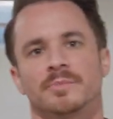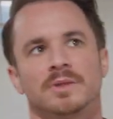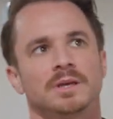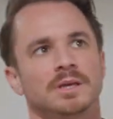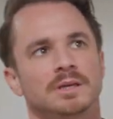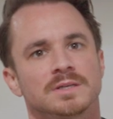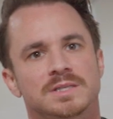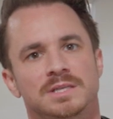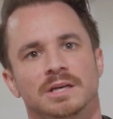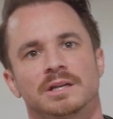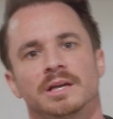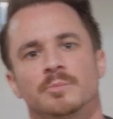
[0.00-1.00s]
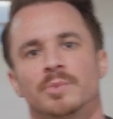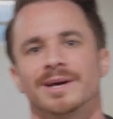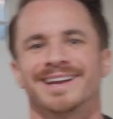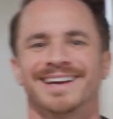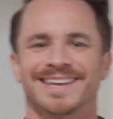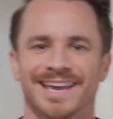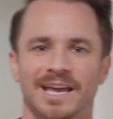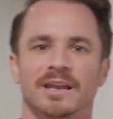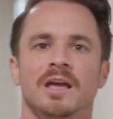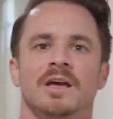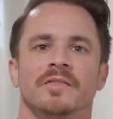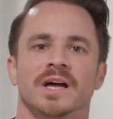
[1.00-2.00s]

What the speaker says: up the ceiling, but again,